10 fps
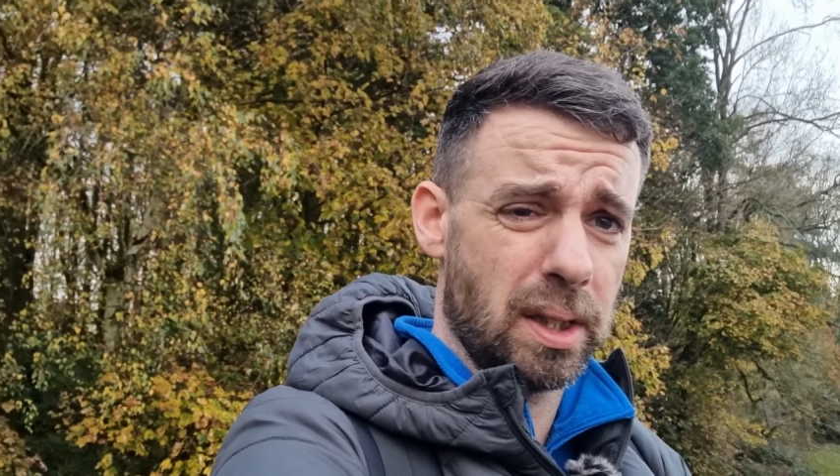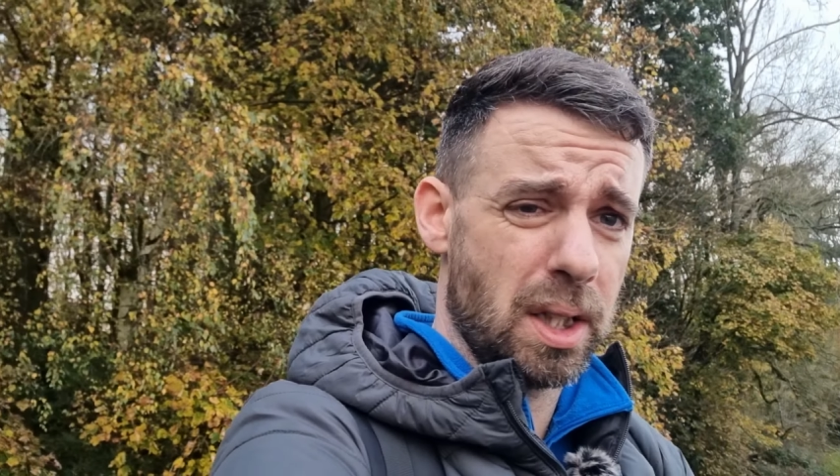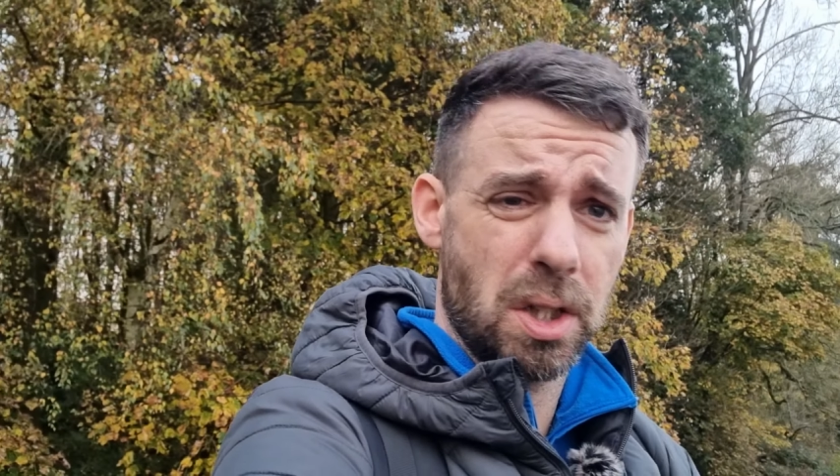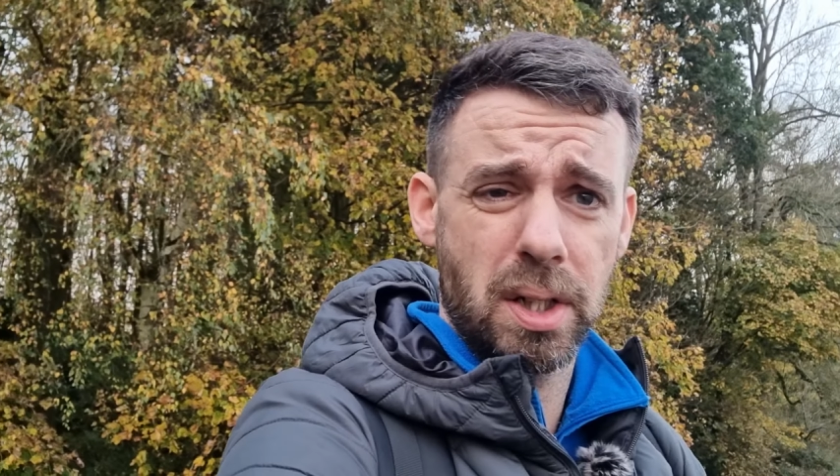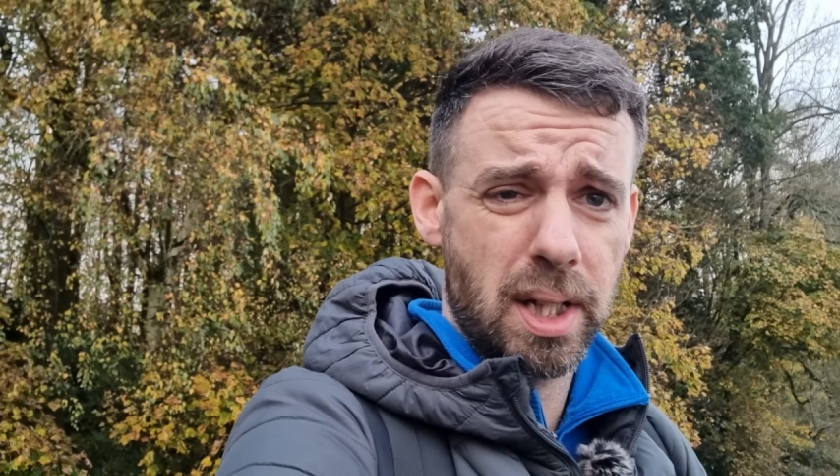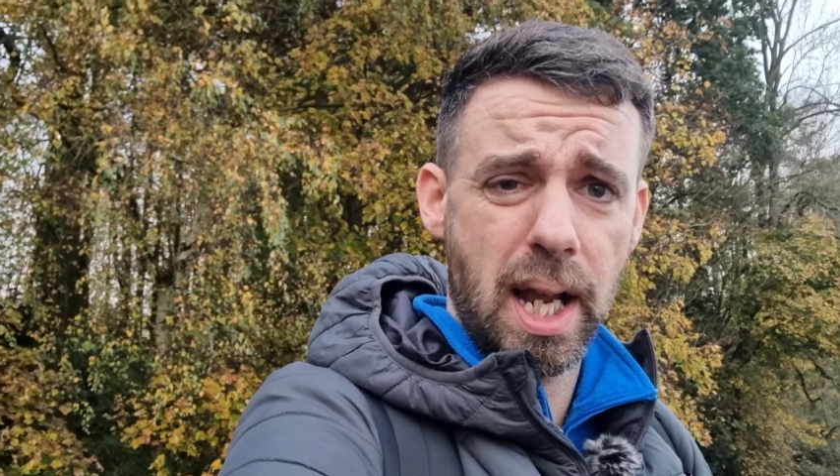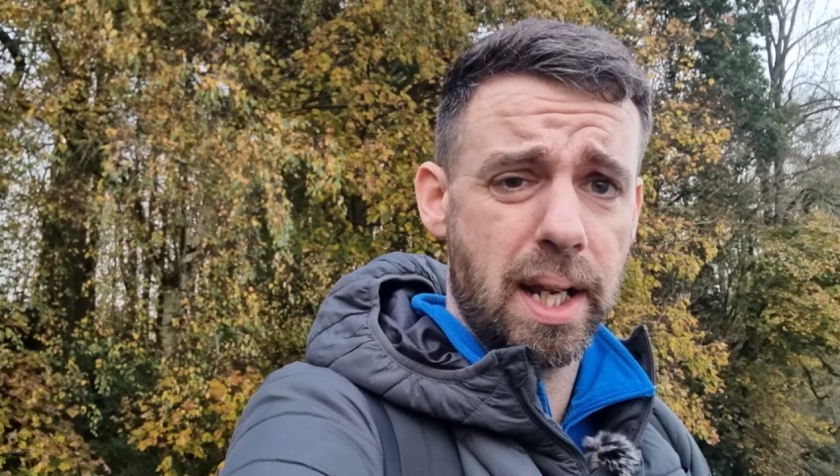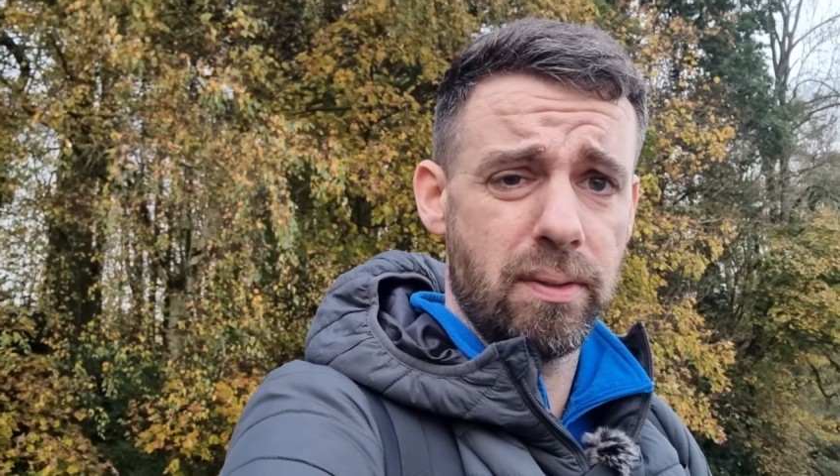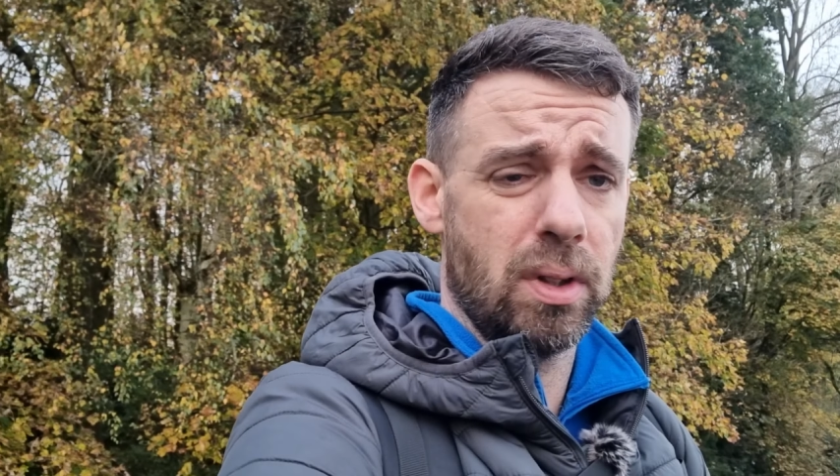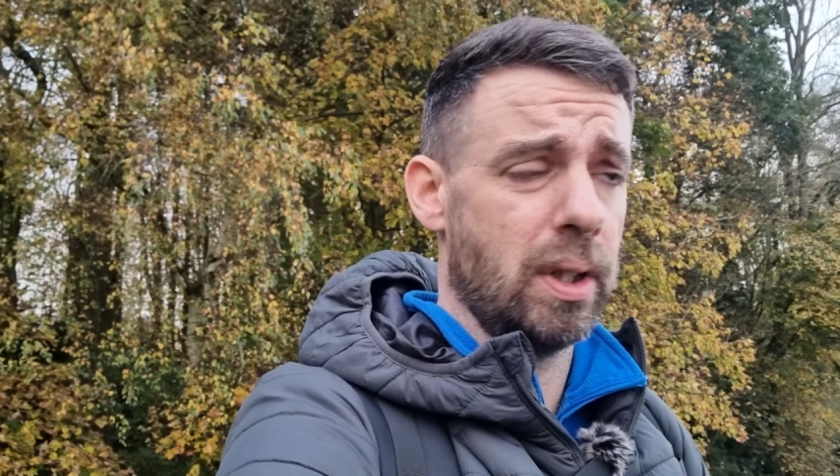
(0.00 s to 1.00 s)
conditions it
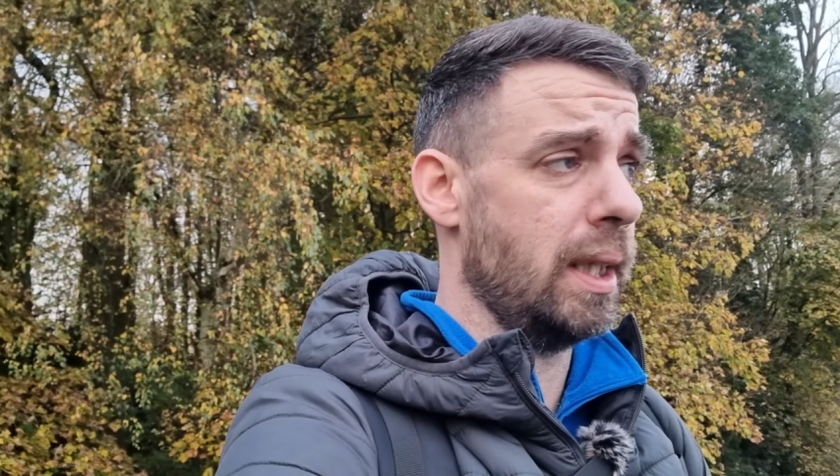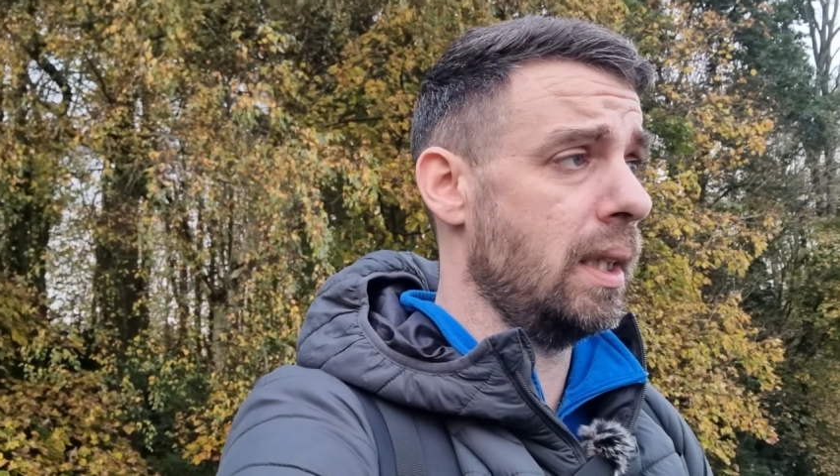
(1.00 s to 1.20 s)
ain't right,